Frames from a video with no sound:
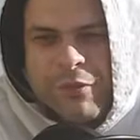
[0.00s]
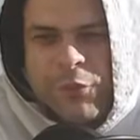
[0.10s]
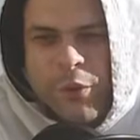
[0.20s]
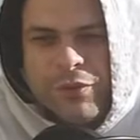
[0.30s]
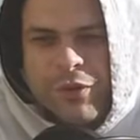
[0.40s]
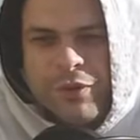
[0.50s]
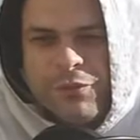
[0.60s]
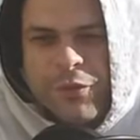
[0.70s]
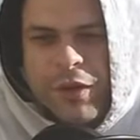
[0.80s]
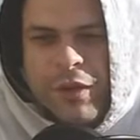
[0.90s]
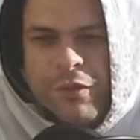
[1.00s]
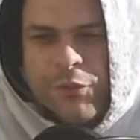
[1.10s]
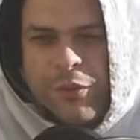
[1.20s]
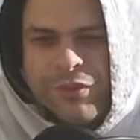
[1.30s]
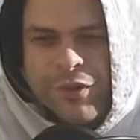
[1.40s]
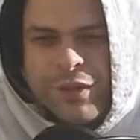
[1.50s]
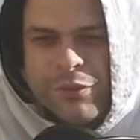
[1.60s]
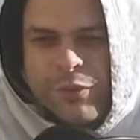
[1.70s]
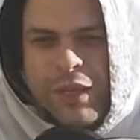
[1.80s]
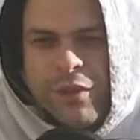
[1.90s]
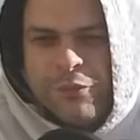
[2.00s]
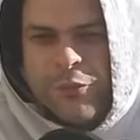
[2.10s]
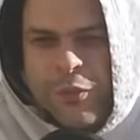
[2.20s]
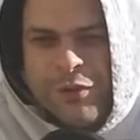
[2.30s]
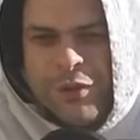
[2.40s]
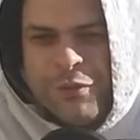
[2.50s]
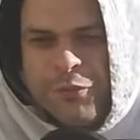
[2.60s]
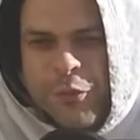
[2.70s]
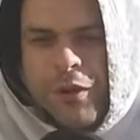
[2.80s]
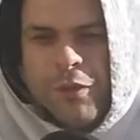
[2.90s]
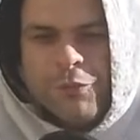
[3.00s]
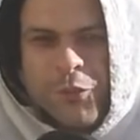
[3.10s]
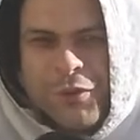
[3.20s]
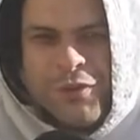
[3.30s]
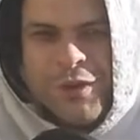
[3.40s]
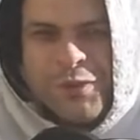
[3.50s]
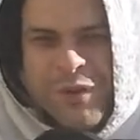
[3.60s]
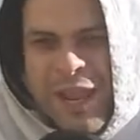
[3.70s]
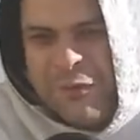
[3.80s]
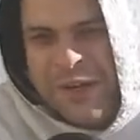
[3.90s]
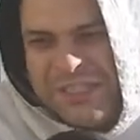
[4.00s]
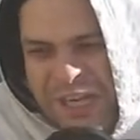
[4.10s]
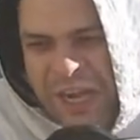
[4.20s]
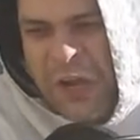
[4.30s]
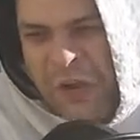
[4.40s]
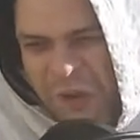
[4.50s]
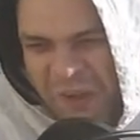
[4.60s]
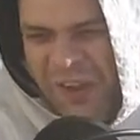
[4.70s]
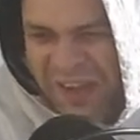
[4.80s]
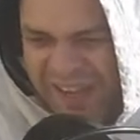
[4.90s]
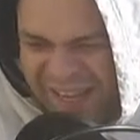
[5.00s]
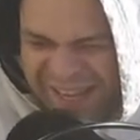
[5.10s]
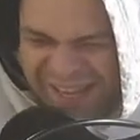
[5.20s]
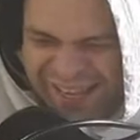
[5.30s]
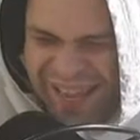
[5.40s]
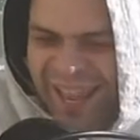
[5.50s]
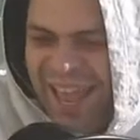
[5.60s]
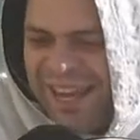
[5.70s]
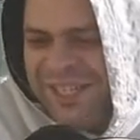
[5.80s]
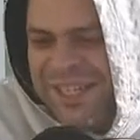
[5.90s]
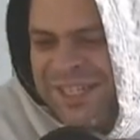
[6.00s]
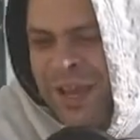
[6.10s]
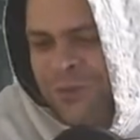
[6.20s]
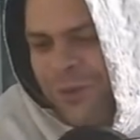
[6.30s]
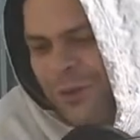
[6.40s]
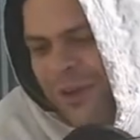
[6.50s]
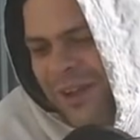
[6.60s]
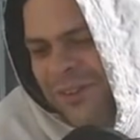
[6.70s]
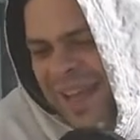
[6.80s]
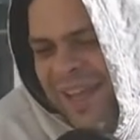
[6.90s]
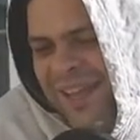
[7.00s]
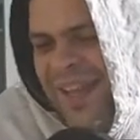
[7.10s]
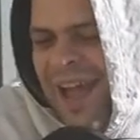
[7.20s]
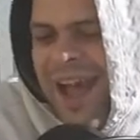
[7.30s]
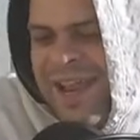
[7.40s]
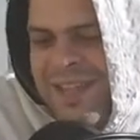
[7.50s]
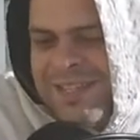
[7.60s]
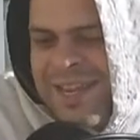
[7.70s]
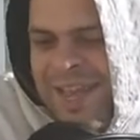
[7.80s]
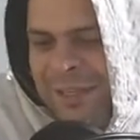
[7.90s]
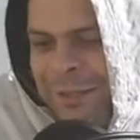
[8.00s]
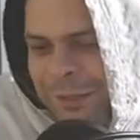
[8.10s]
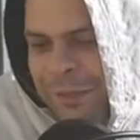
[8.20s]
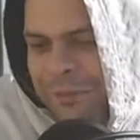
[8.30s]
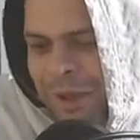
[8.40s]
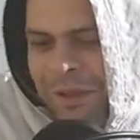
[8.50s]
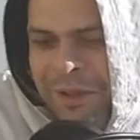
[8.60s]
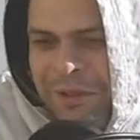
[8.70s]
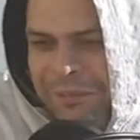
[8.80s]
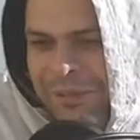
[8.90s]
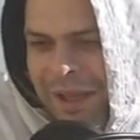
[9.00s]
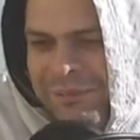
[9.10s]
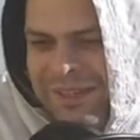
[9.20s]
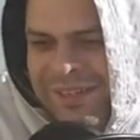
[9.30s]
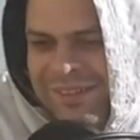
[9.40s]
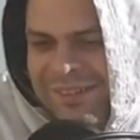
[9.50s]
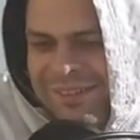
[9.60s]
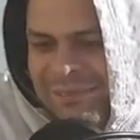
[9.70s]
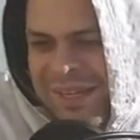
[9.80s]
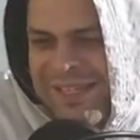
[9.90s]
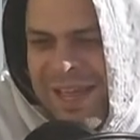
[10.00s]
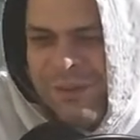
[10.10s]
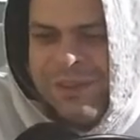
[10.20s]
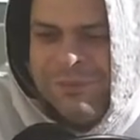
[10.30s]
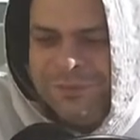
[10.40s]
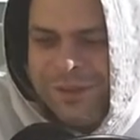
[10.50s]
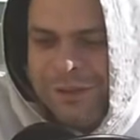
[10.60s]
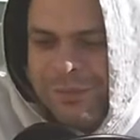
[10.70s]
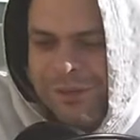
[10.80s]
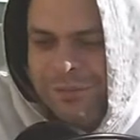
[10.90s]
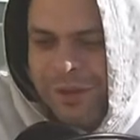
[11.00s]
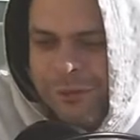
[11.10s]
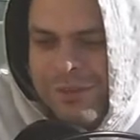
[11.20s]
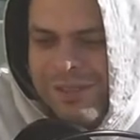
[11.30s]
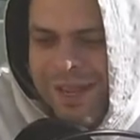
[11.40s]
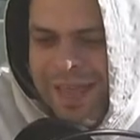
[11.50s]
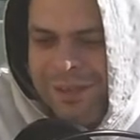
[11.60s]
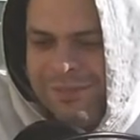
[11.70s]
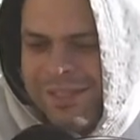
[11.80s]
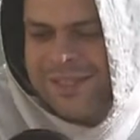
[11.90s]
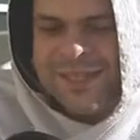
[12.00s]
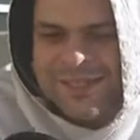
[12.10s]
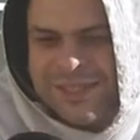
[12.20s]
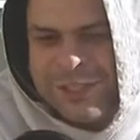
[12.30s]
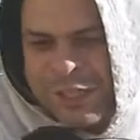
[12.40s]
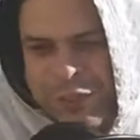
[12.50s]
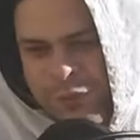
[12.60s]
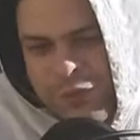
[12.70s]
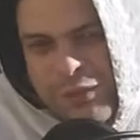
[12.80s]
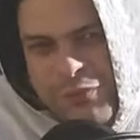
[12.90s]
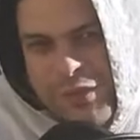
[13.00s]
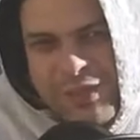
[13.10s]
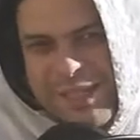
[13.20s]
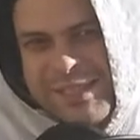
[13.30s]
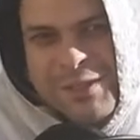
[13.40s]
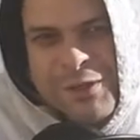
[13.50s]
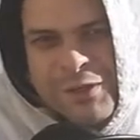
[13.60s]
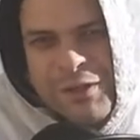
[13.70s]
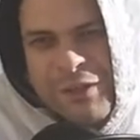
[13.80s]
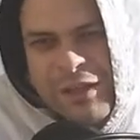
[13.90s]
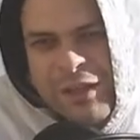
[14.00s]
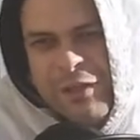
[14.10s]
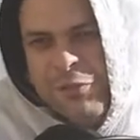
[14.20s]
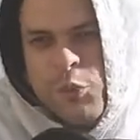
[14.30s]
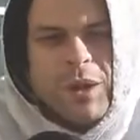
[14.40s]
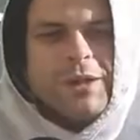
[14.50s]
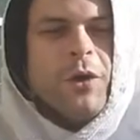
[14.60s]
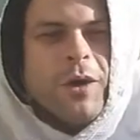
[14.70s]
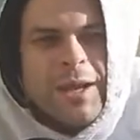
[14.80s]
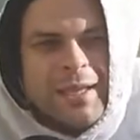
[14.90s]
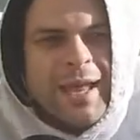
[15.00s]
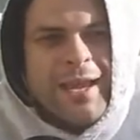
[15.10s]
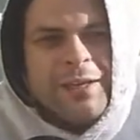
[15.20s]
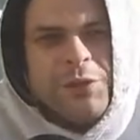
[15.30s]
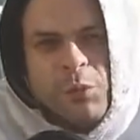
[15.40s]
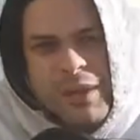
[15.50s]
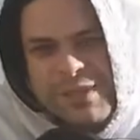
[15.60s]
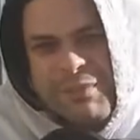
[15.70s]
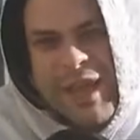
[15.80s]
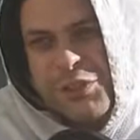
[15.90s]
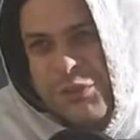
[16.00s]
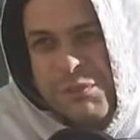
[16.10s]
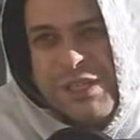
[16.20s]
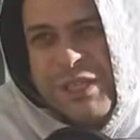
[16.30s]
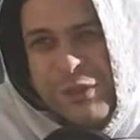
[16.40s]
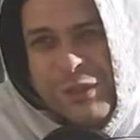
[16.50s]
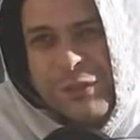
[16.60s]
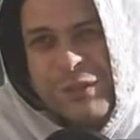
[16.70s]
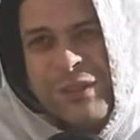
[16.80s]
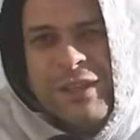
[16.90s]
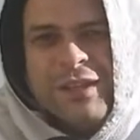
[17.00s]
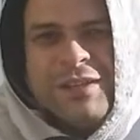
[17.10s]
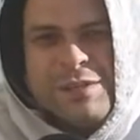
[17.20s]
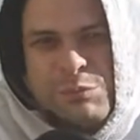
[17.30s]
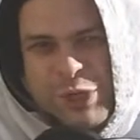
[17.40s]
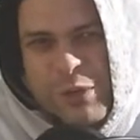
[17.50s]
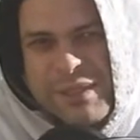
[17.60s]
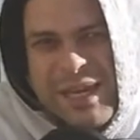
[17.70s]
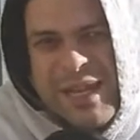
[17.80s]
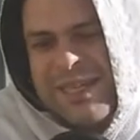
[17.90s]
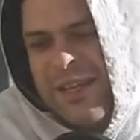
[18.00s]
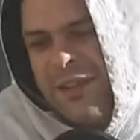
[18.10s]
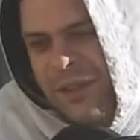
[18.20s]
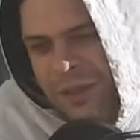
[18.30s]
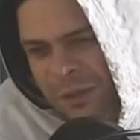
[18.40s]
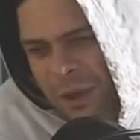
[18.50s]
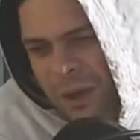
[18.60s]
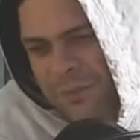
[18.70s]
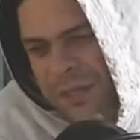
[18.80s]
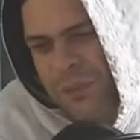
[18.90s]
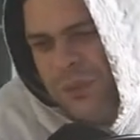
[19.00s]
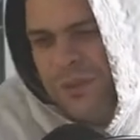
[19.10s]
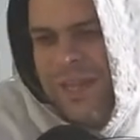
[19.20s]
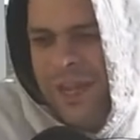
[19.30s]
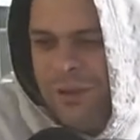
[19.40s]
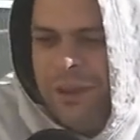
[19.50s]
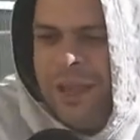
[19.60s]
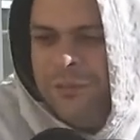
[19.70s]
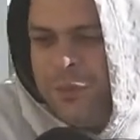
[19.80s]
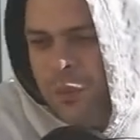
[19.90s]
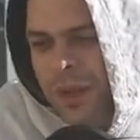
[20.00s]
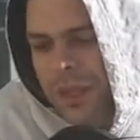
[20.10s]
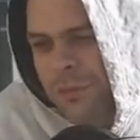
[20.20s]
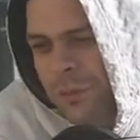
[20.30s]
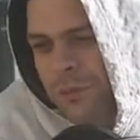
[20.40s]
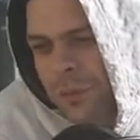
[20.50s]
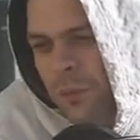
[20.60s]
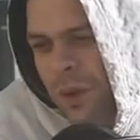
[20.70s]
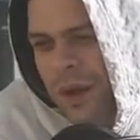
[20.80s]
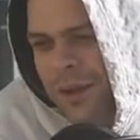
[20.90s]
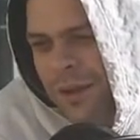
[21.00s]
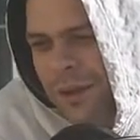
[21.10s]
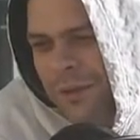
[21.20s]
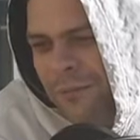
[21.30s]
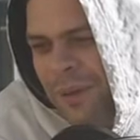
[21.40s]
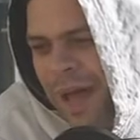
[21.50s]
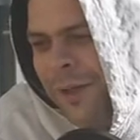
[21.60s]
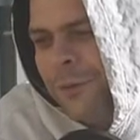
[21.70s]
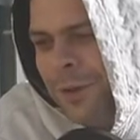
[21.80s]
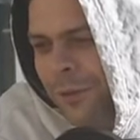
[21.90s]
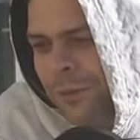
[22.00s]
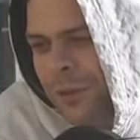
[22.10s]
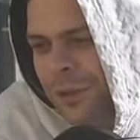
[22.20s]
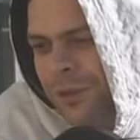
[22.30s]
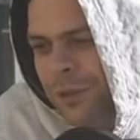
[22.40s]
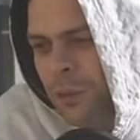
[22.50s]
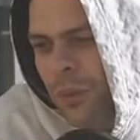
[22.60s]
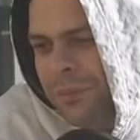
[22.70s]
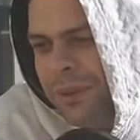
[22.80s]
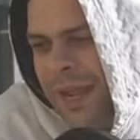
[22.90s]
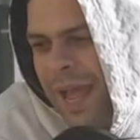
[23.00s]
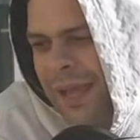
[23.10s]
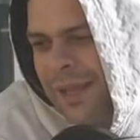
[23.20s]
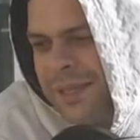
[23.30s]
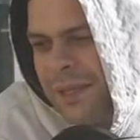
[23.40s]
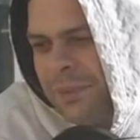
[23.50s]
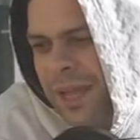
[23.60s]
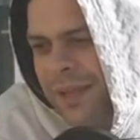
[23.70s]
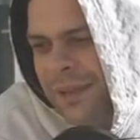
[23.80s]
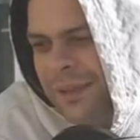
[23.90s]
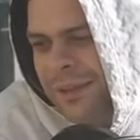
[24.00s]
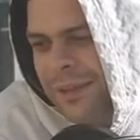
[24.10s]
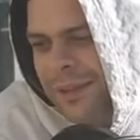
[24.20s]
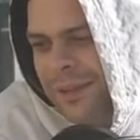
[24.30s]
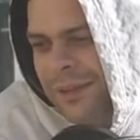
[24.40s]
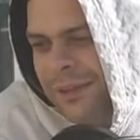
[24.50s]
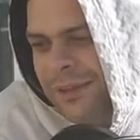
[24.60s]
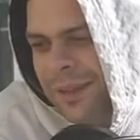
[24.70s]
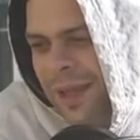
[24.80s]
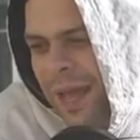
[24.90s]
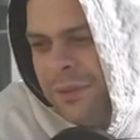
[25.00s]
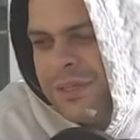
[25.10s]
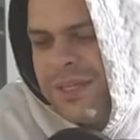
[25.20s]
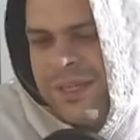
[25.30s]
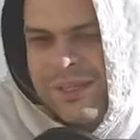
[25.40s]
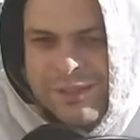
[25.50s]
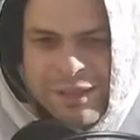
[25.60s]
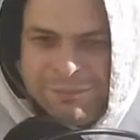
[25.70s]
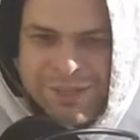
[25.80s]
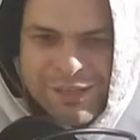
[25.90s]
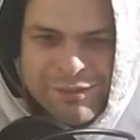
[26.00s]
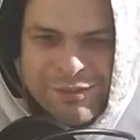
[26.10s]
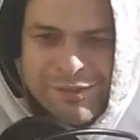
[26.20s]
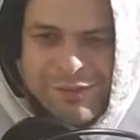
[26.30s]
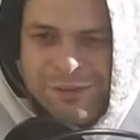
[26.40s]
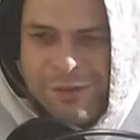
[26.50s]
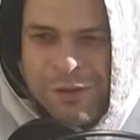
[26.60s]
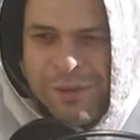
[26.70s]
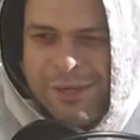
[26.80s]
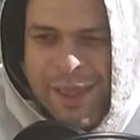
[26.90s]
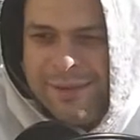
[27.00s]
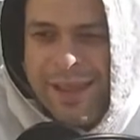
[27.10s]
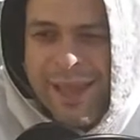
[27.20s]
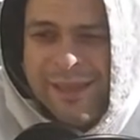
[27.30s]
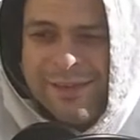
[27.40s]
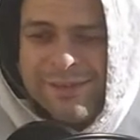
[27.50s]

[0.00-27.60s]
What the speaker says: 434, 433, 434, 433 every joke. And it just hovered around that. I didn't stay and look. I mean, because I don't give a fuck how many followers I have. This is just for the listener. If you want to go online, you want some extra material, some jokes that I tell, go on my Twitter account. If you want, I don't know, you want me to act like some kind of house nigga, I mean, you know, and not